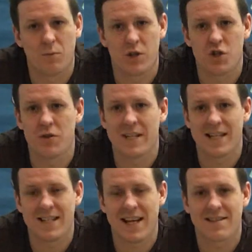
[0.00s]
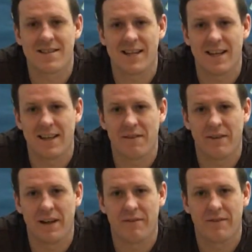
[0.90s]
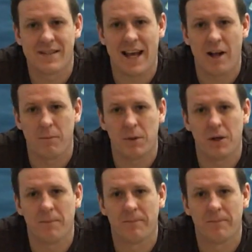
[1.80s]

which you did yesterday, Year 5, to help you.